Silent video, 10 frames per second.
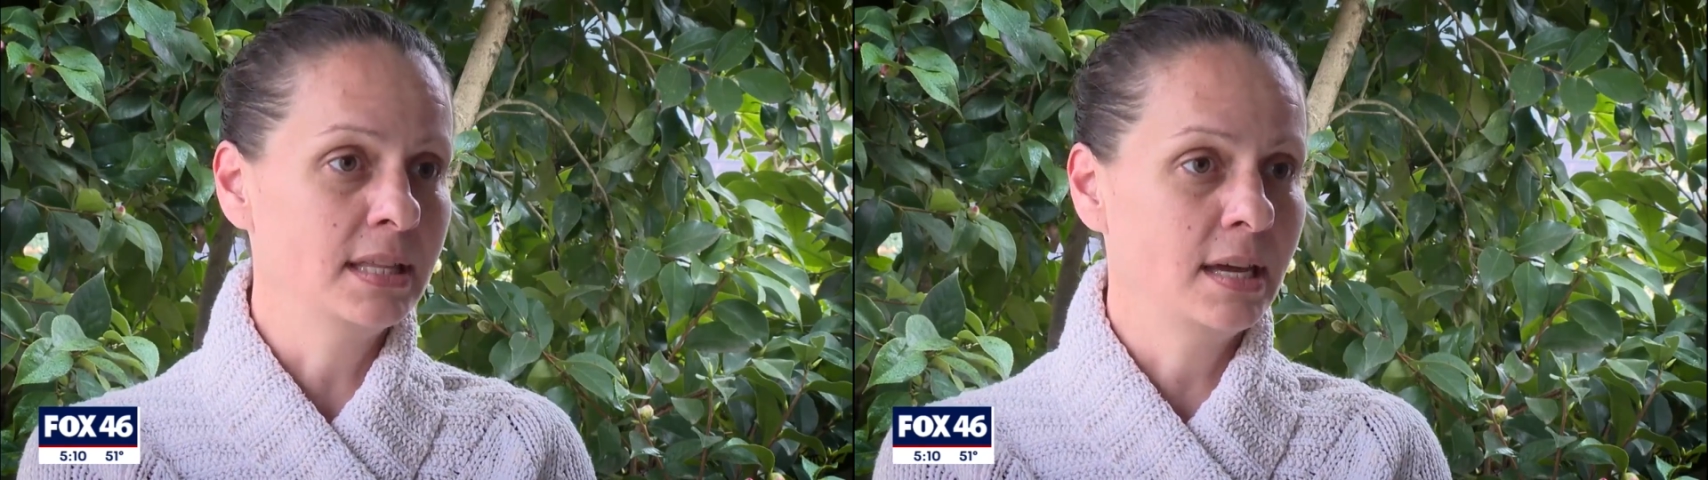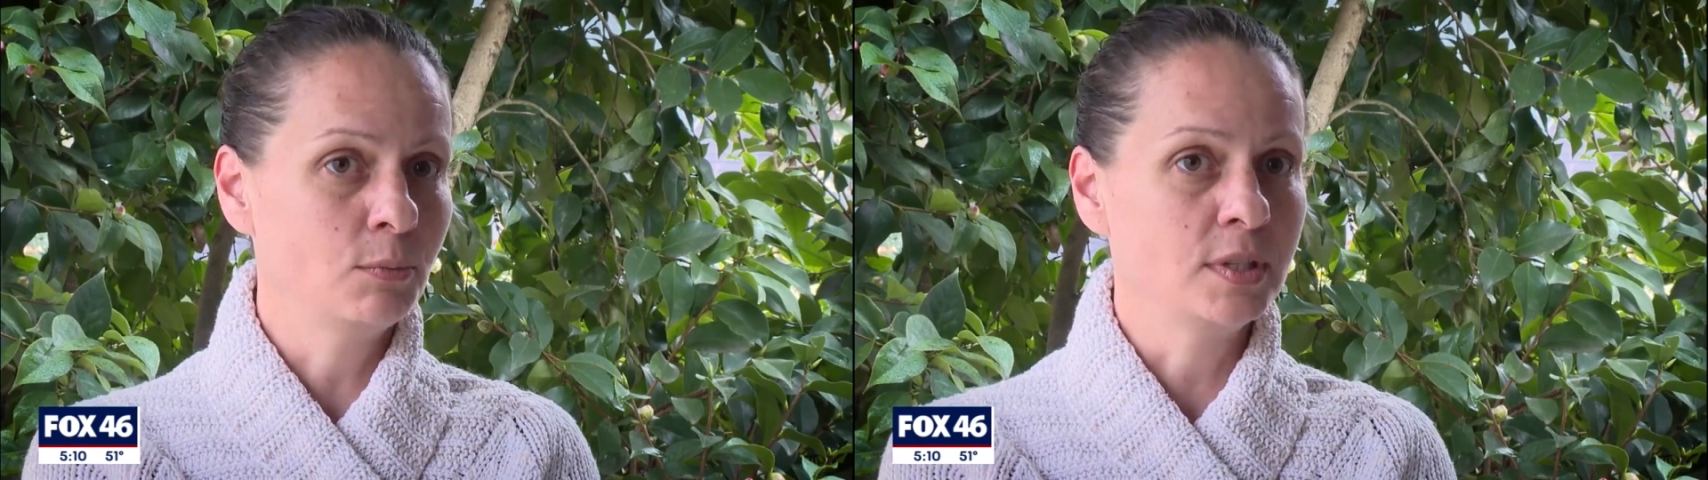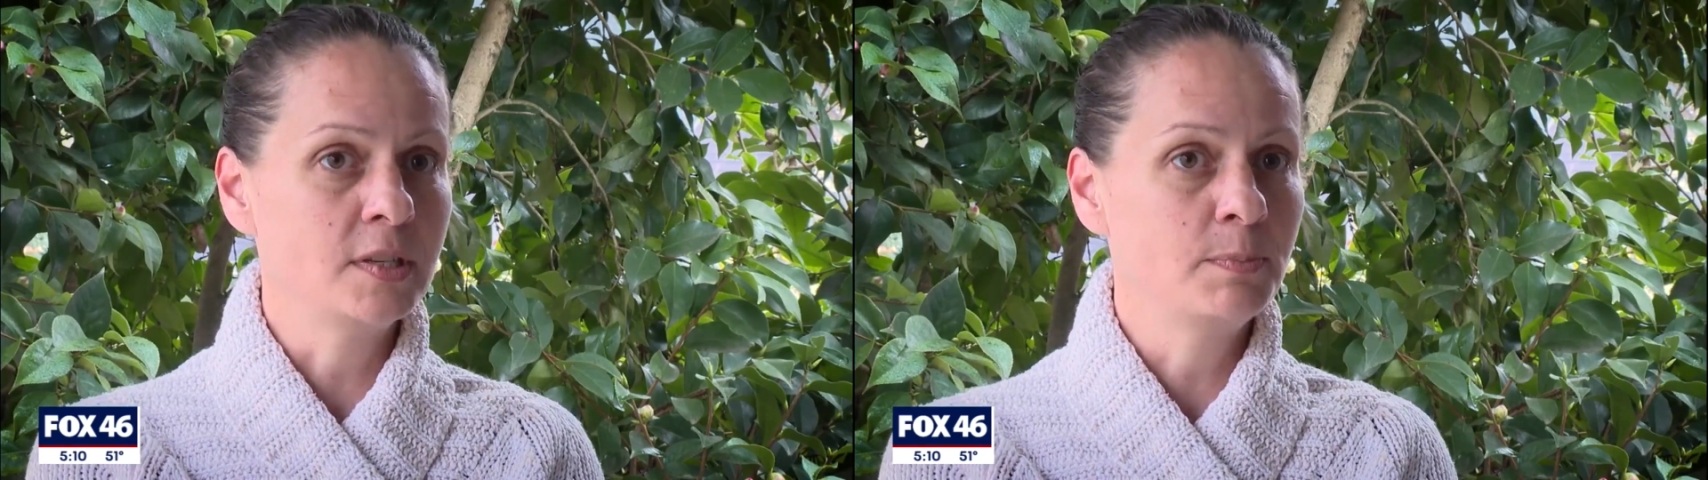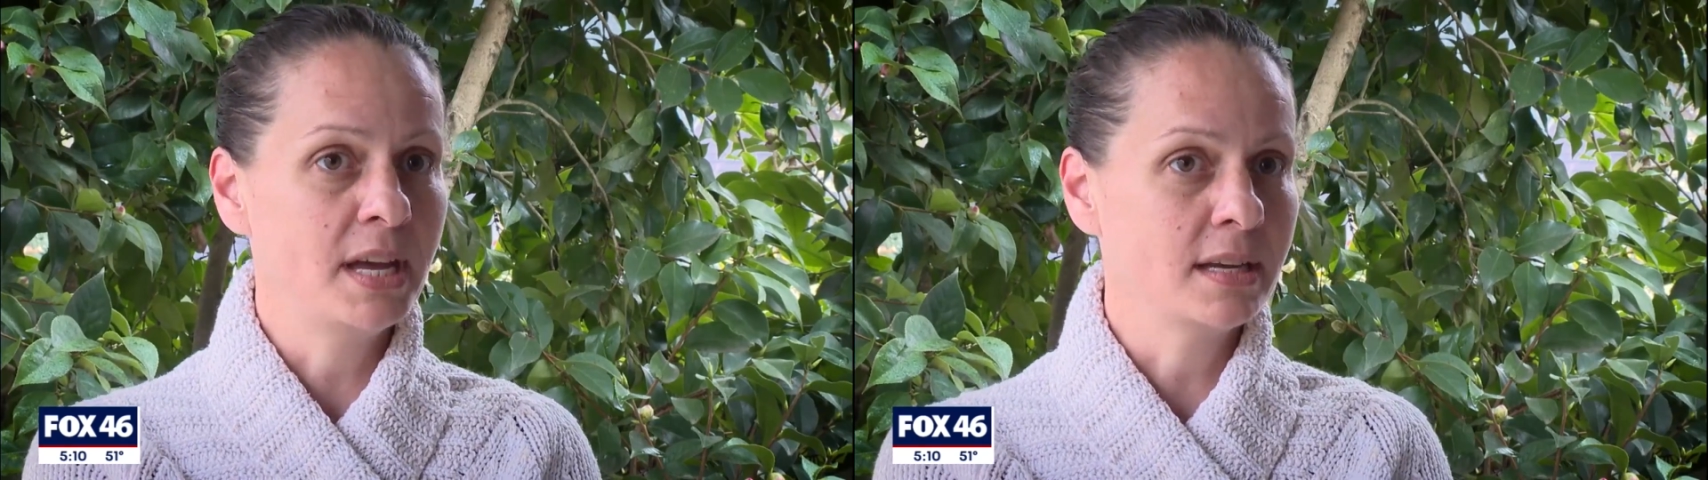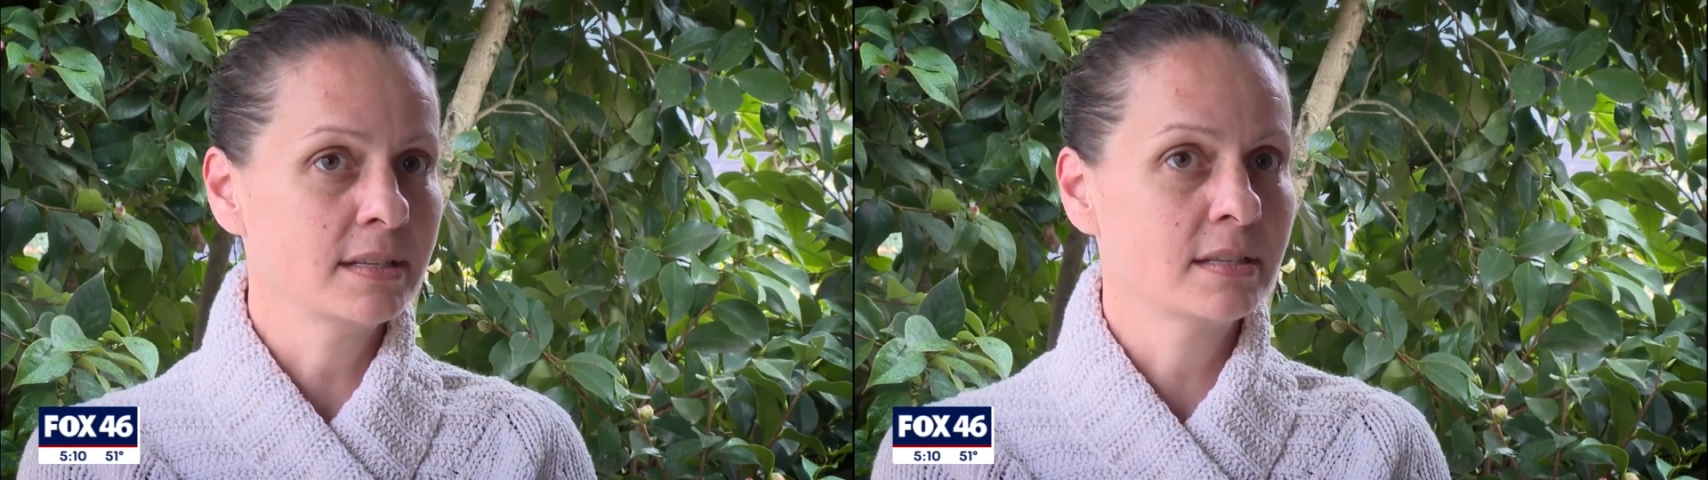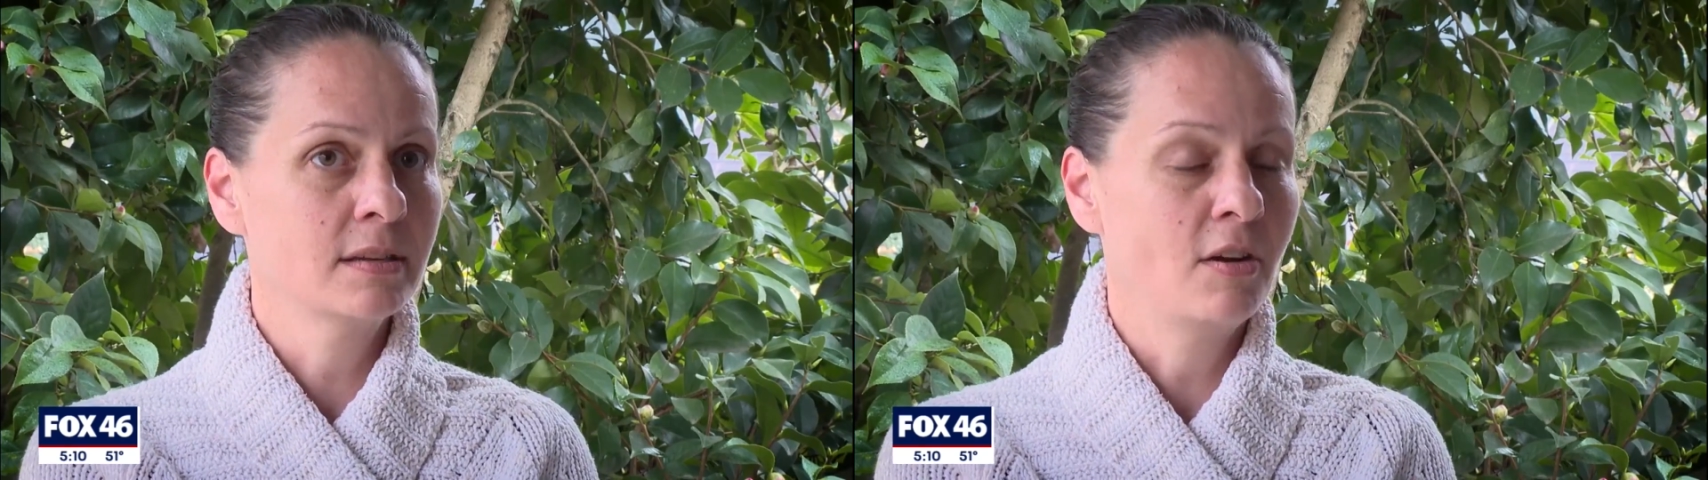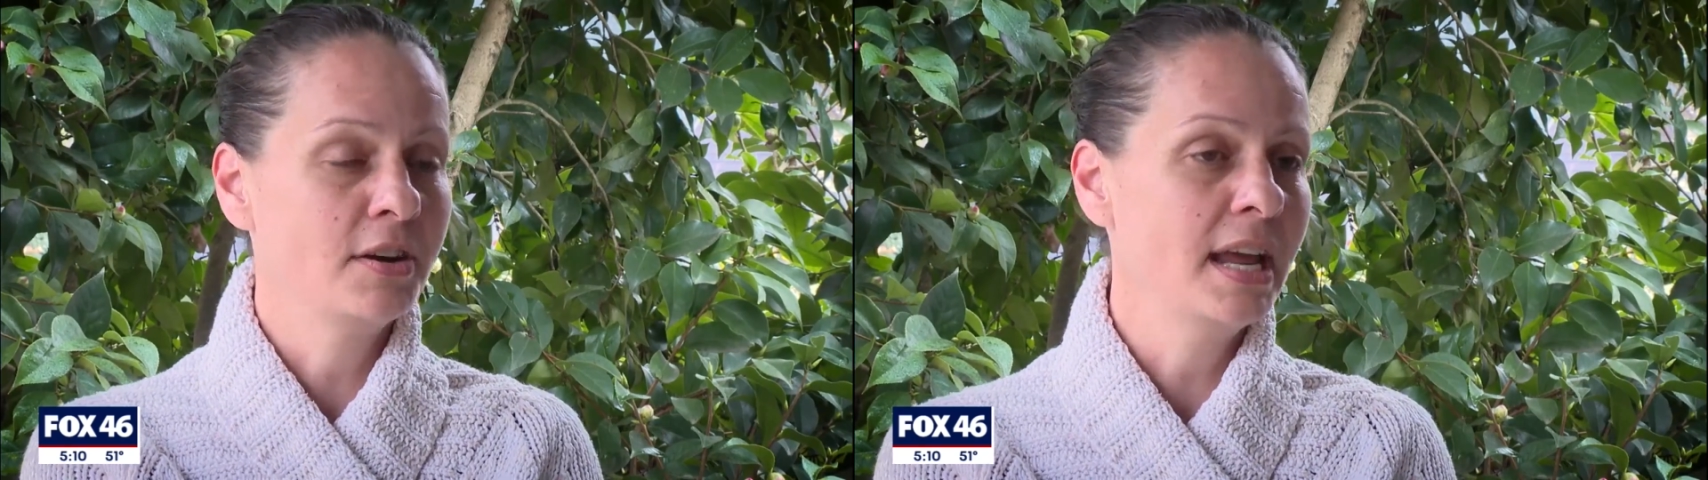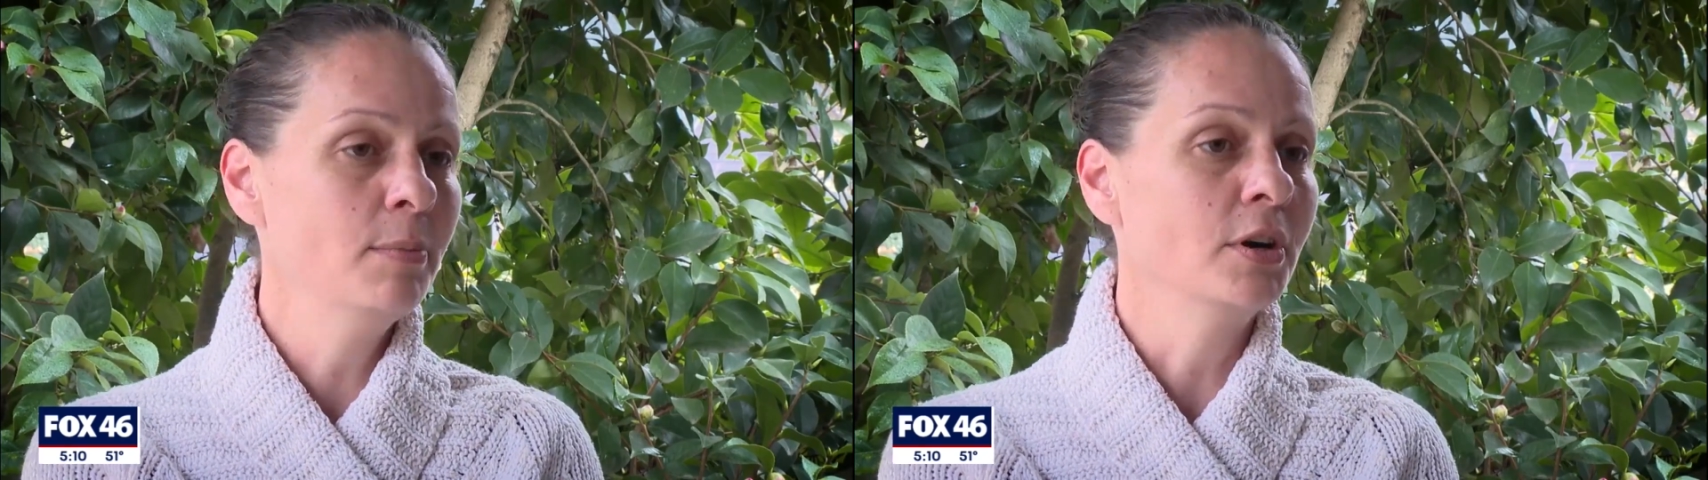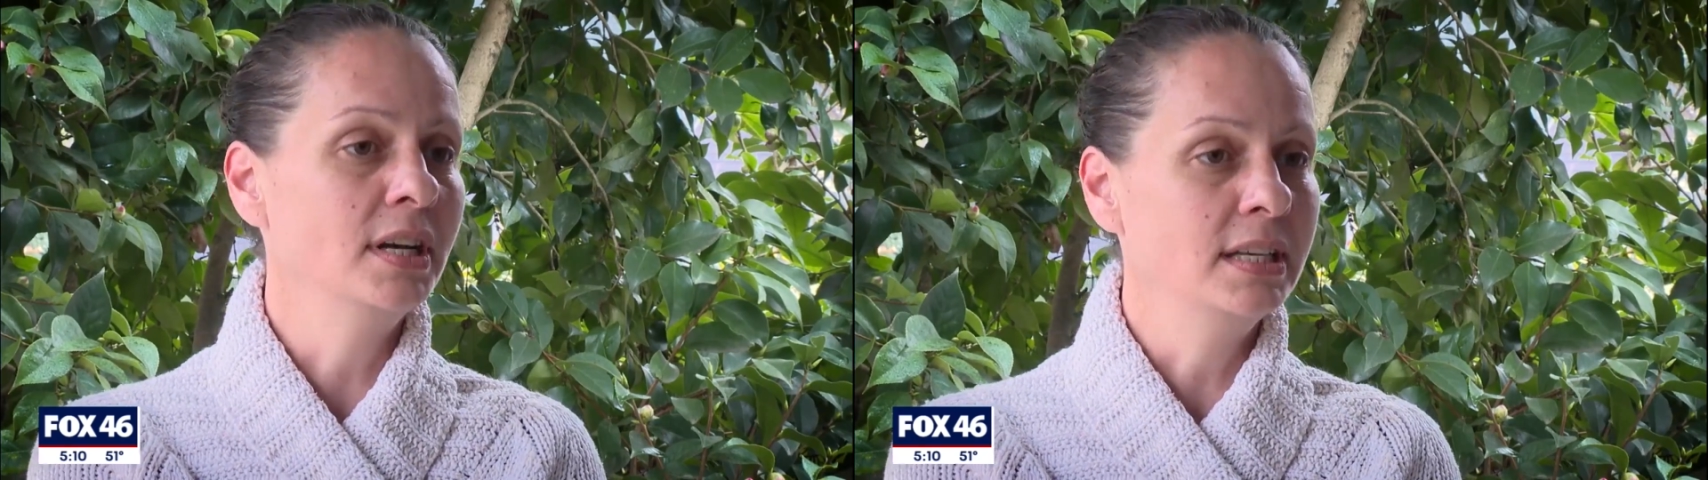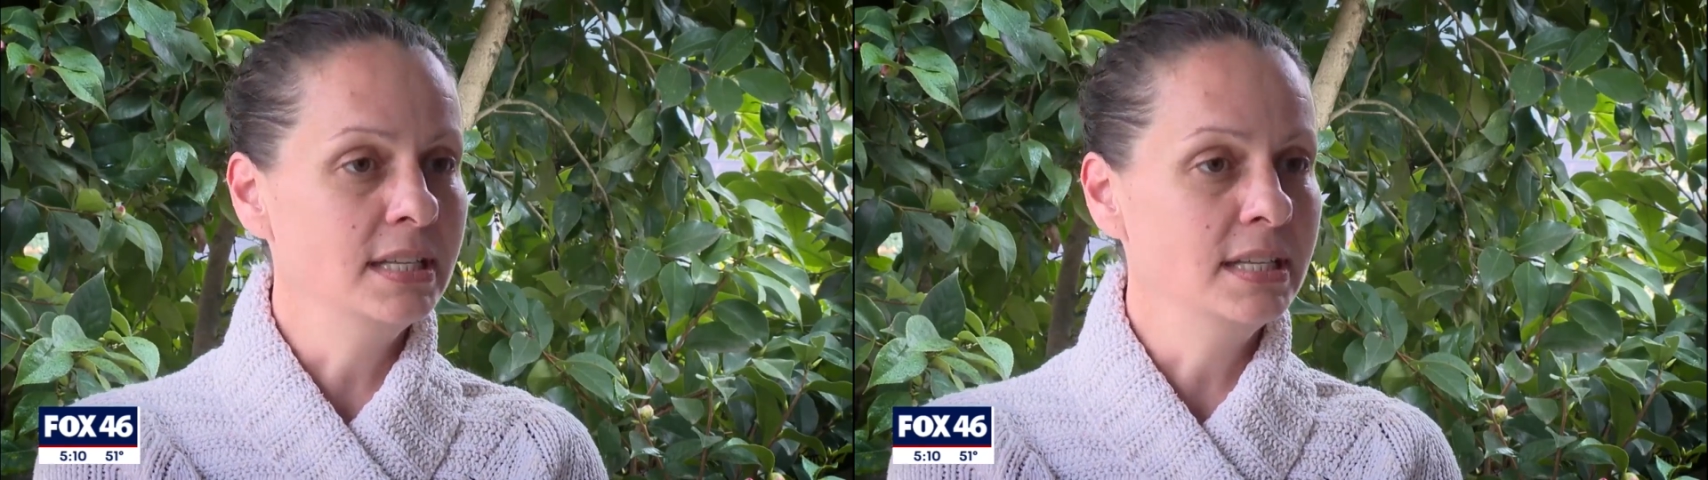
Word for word: that respects our neighborhood.